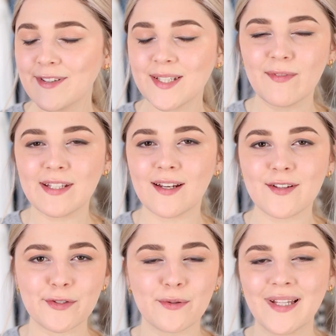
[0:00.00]
For some reason,
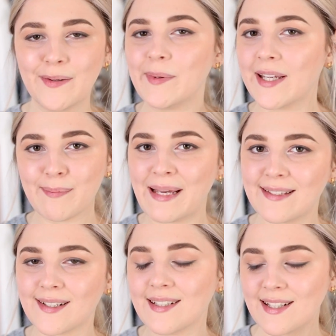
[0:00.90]
I just thought that would be an
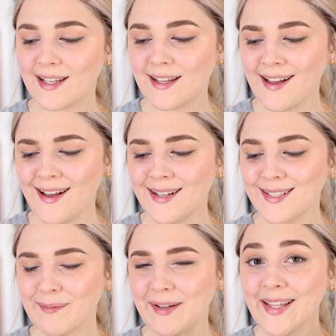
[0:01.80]
amazing idea.
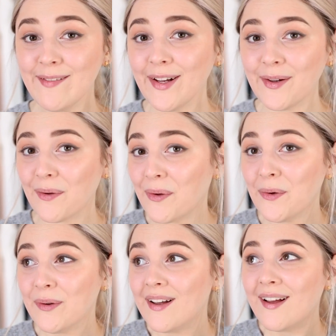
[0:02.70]
So I'm going to give it a
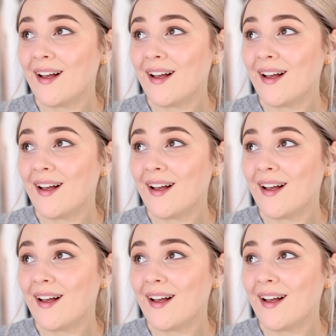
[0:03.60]
go.